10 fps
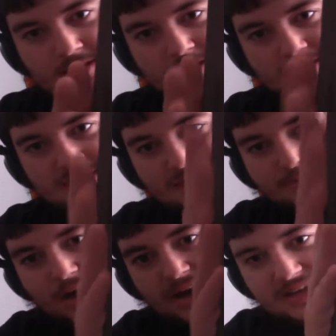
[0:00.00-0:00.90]
The
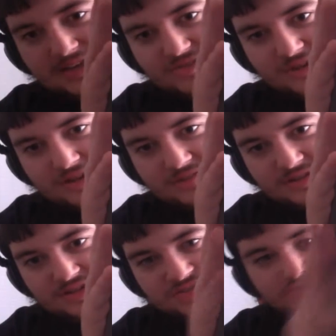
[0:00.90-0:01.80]
Minecraft
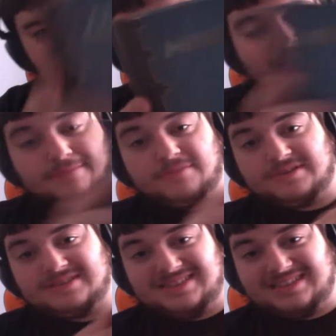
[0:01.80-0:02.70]
Construction Handbook.
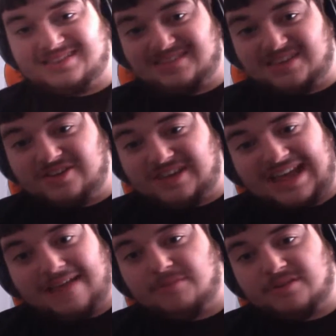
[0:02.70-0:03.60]
This is the only
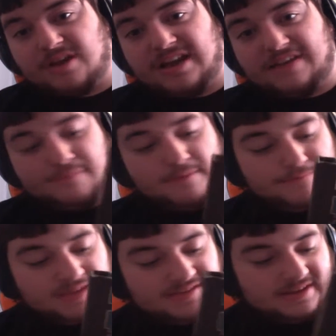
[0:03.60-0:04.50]
handbook I have been
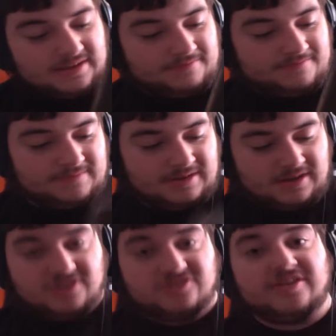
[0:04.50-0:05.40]
missing.
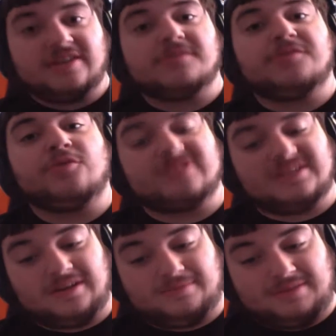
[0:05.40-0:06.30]
Sorry, it was
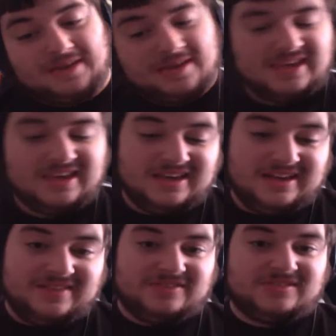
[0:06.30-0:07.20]
49p.
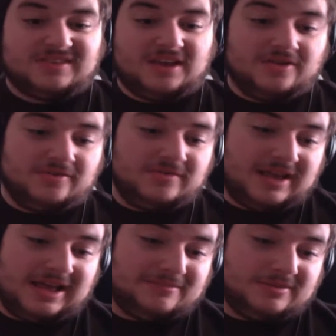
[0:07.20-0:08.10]
This is the only
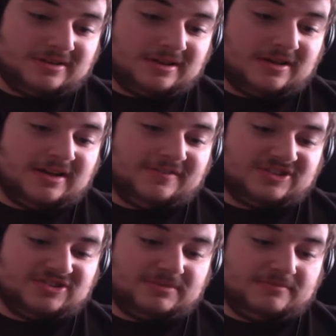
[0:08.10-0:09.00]
handbook I have
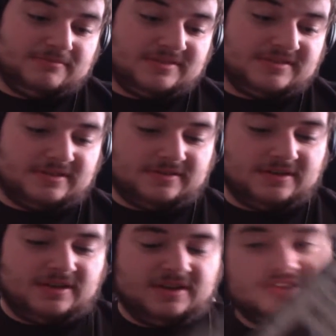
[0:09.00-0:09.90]
actually been missing.
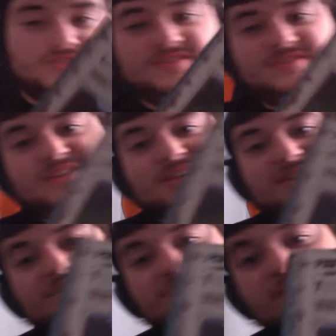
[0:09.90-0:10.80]
As you can see, it
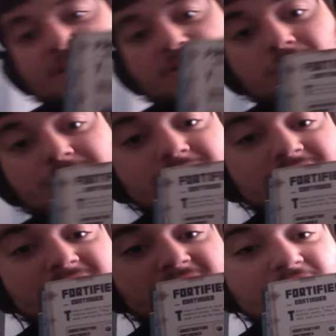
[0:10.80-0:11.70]
gives you like all sorts
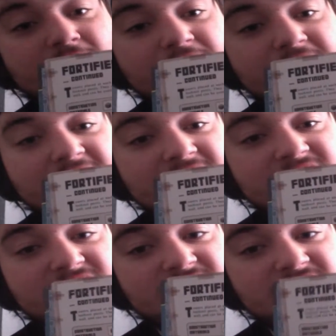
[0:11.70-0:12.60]
of different things you
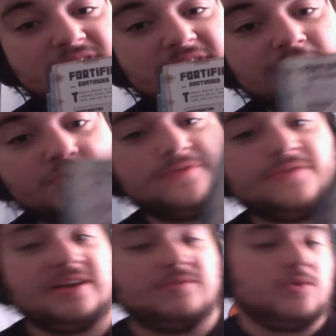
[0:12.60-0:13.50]
can do, like
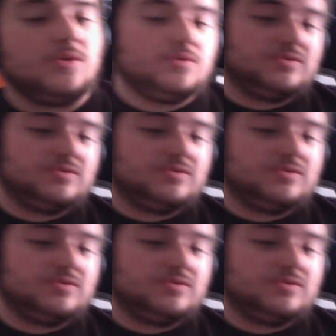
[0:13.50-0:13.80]
fortified walls.